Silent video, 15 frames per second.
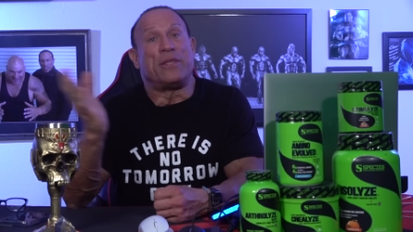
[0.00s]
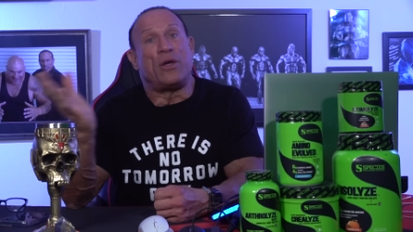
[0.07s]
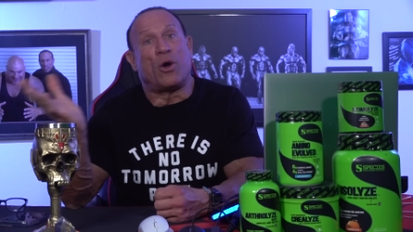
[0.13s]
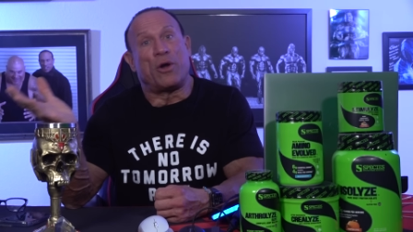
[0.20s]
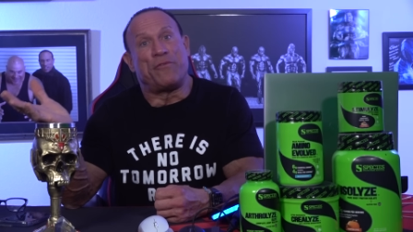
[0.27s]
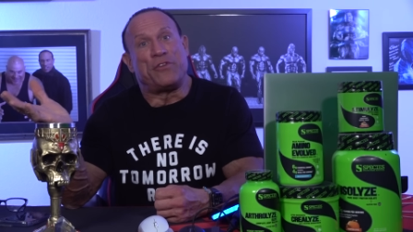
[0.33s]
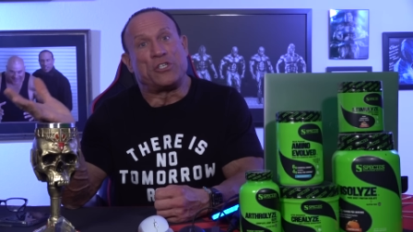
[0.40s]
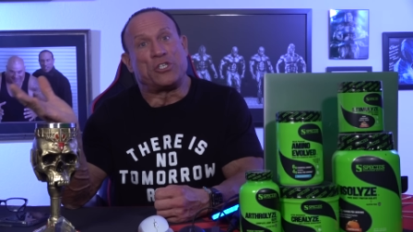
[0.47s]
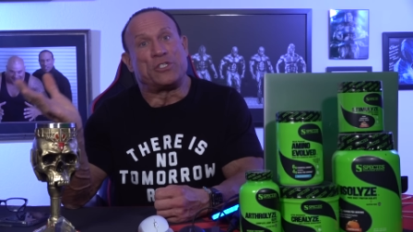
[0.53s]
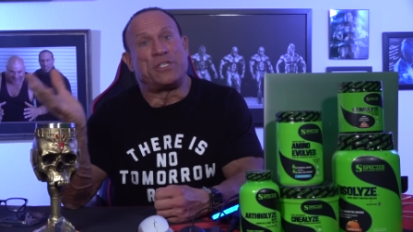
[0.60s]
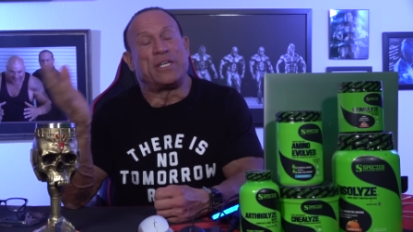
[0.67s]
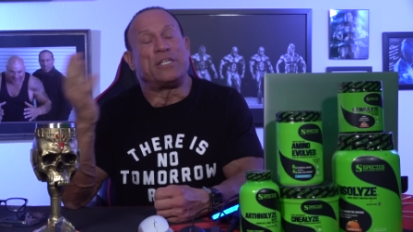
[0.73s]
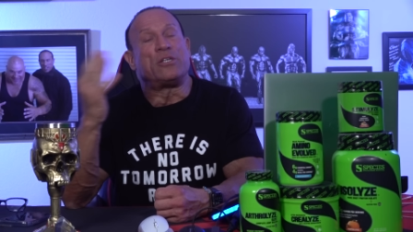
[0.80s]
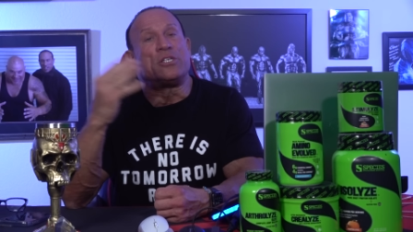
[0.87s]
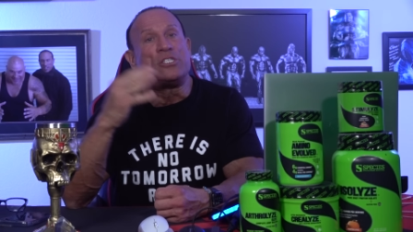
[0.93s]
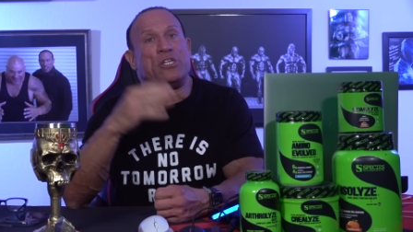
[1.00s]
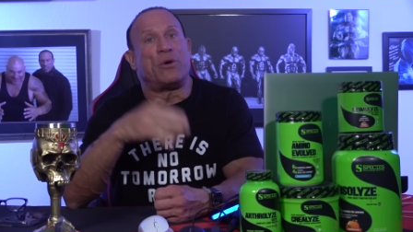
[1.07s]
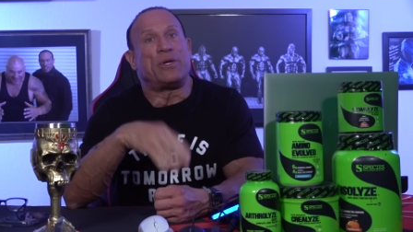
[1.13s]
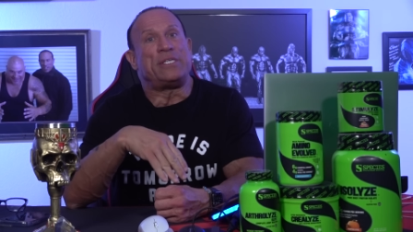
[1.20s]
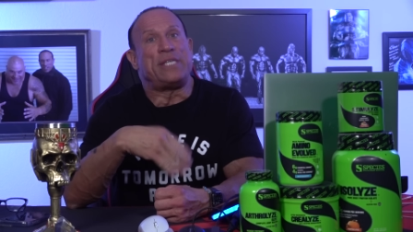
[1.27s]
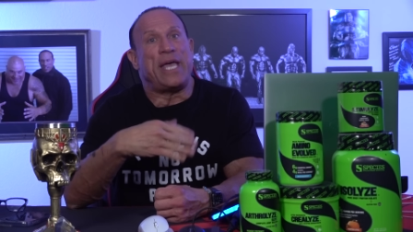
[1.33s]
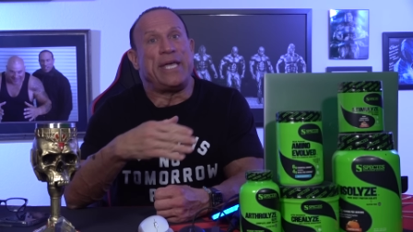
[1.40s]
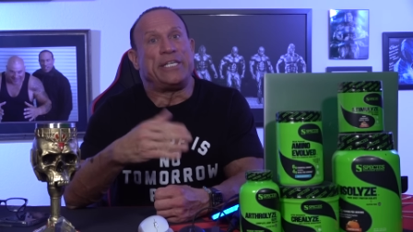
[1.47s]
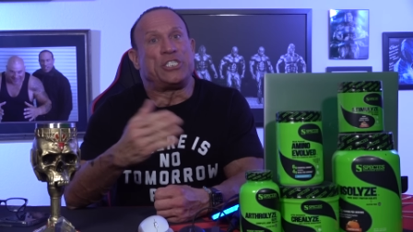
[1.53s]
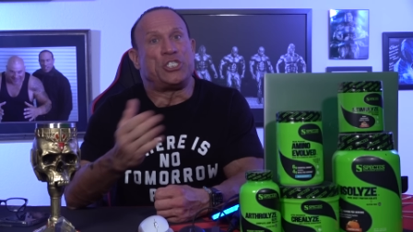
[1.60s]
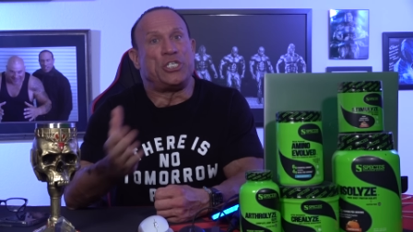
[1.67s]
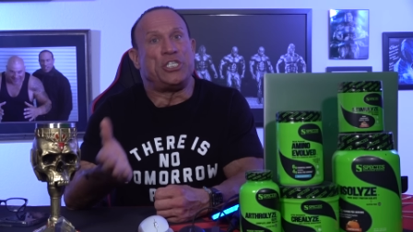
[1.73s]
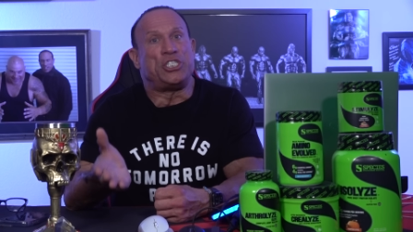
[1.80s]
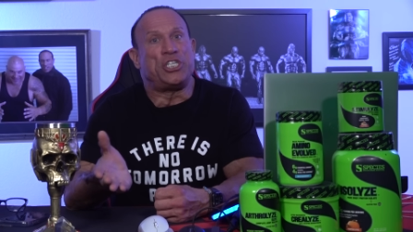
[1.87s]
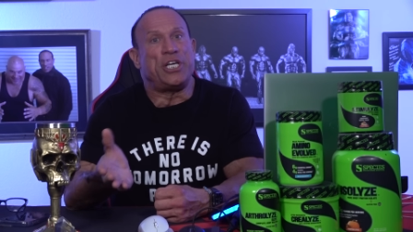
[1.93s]
The artificial signal is known as
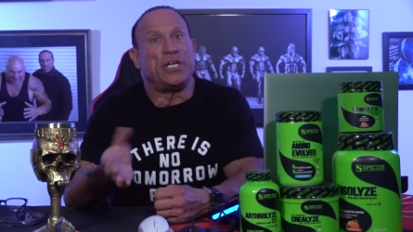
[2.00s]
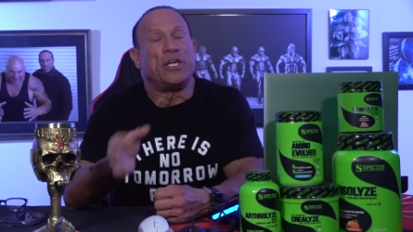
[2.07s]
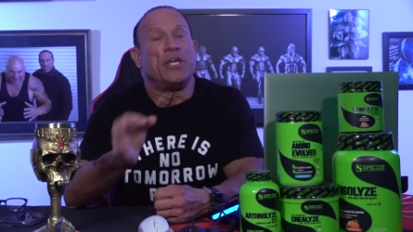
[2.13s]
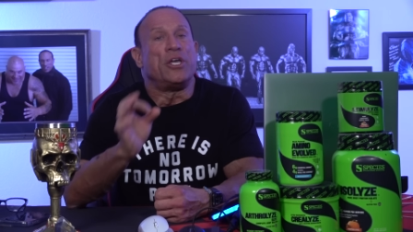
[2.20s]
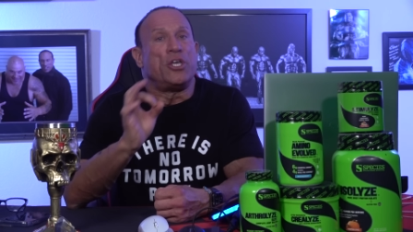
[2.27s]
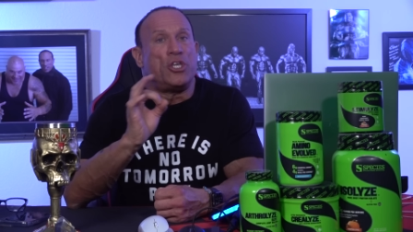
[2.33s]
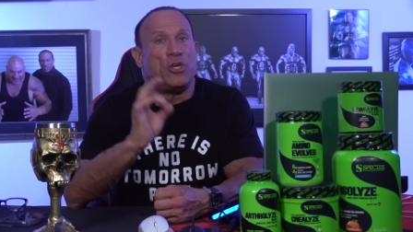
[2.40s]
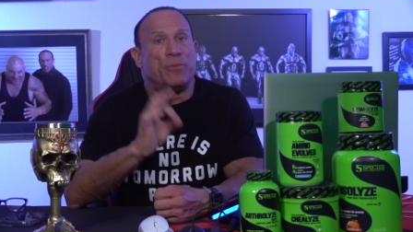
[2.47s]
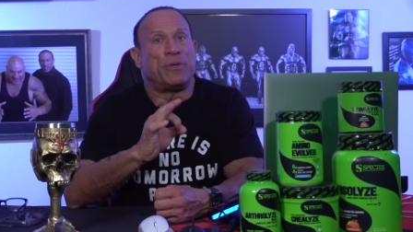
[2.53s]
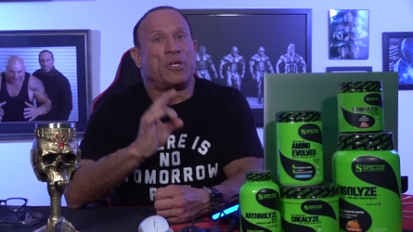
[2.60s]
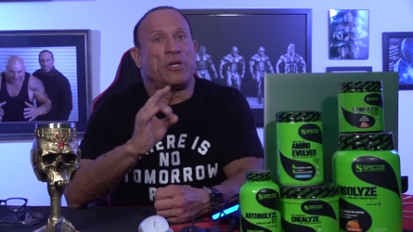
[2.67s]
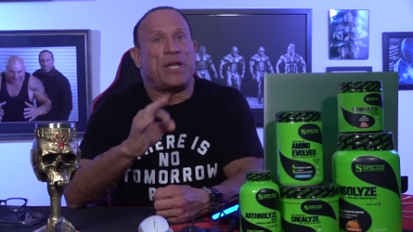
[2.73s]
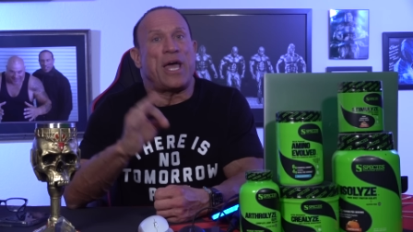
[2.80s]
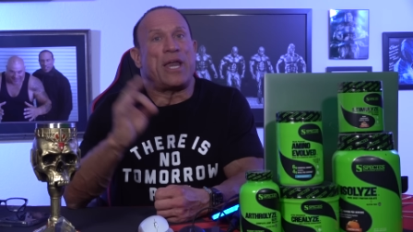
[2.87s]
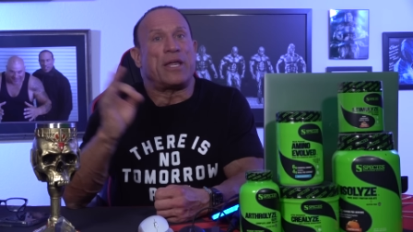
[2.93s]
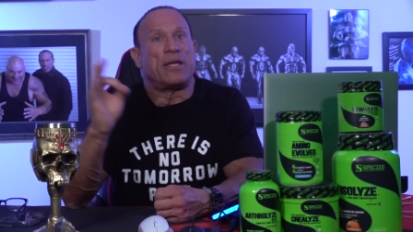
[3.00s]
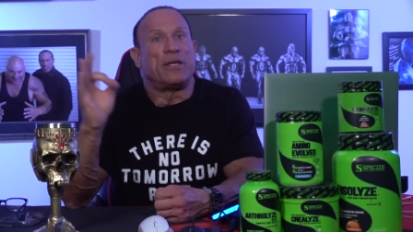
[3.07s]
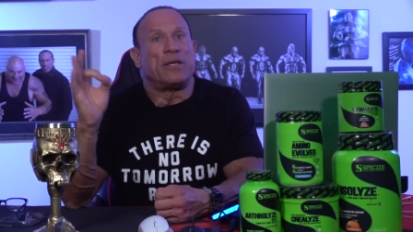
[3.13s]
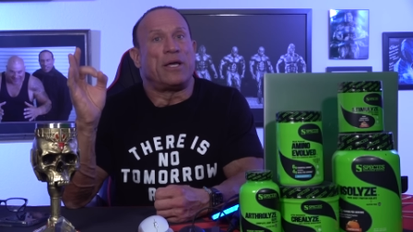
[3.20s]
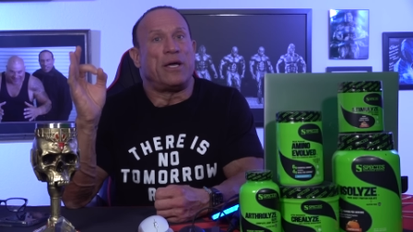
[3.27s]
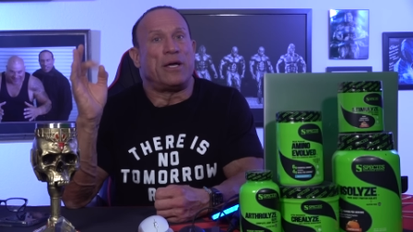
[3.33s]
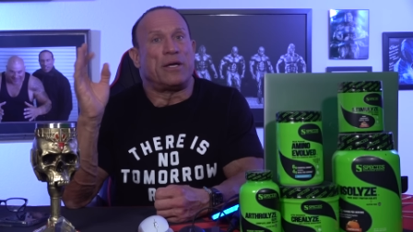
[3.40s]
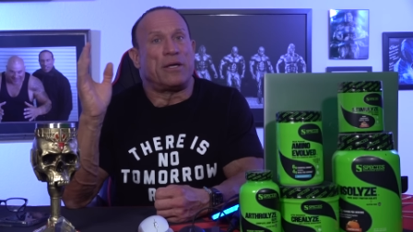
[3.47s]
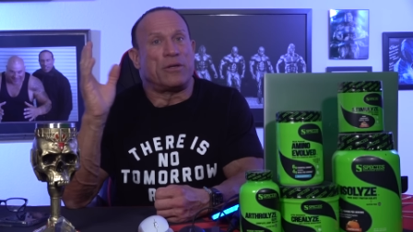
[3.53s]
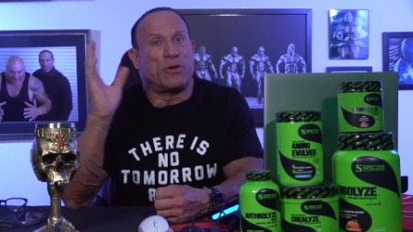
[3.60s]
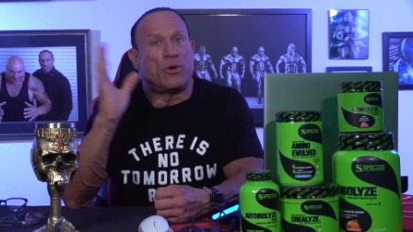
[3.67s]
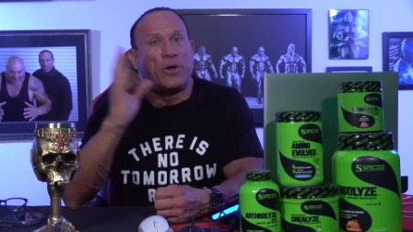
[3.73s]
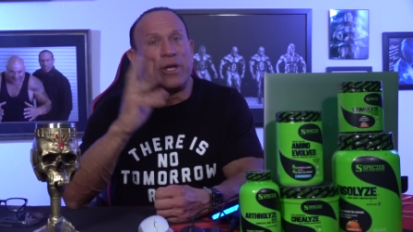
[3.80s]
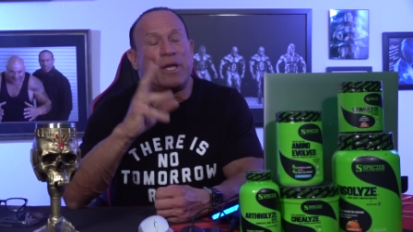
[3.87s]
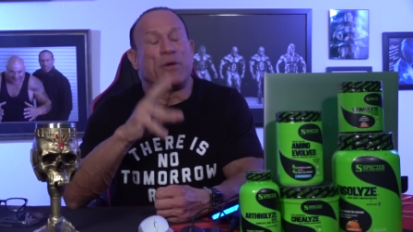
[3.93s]
HCG, human uh, chorionic
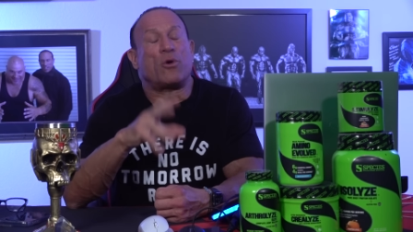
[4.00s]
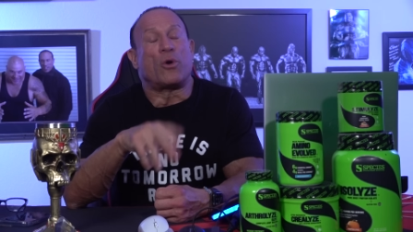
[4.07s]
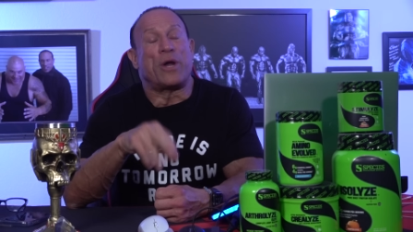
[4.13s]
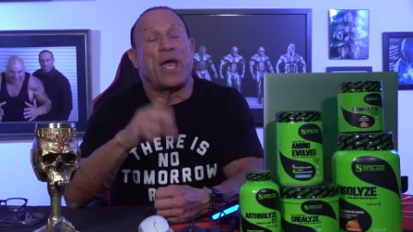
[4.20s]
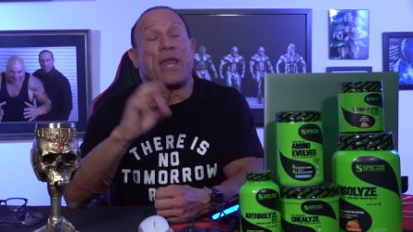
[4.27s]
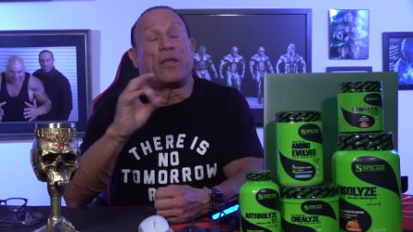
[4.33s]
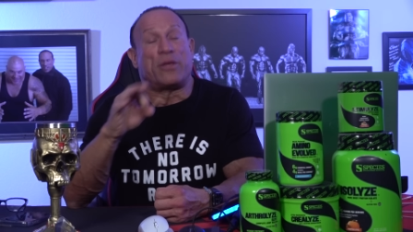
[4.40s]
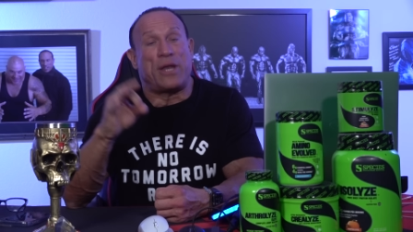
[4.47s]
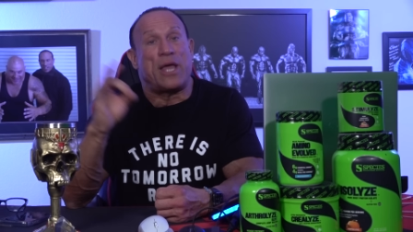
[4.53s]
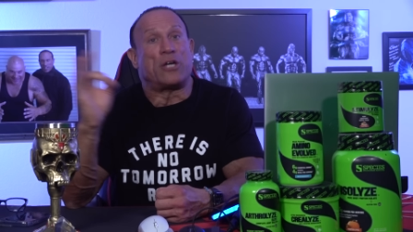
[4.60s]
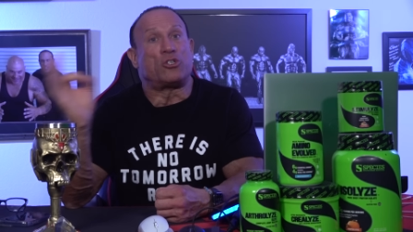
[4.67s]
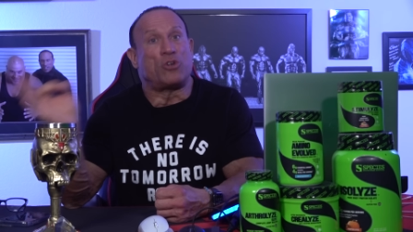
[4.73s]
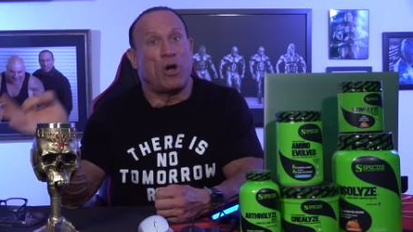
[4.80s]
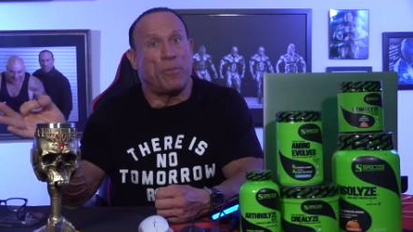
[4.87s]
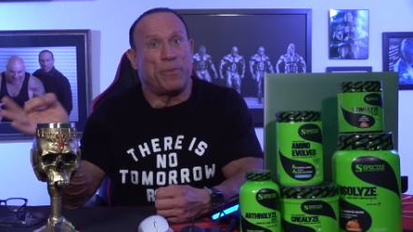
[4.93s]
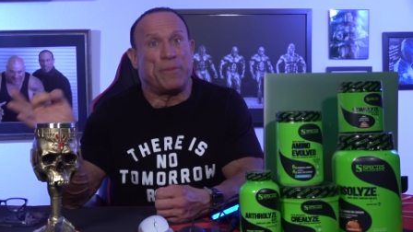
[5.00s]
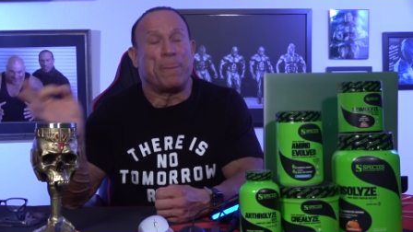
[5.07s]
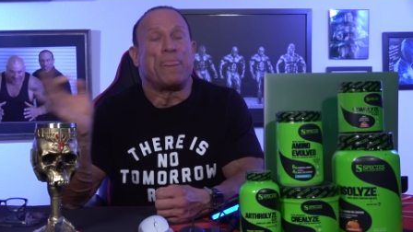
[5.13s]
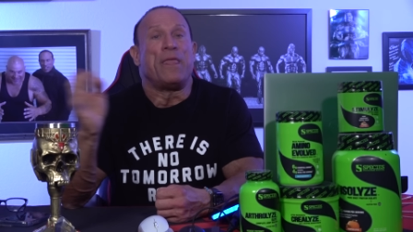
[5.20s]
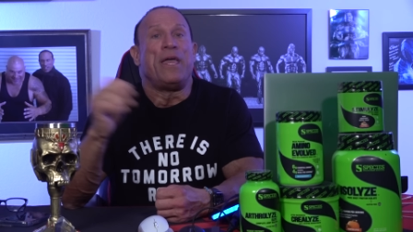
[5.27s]
uh, gonadotropin.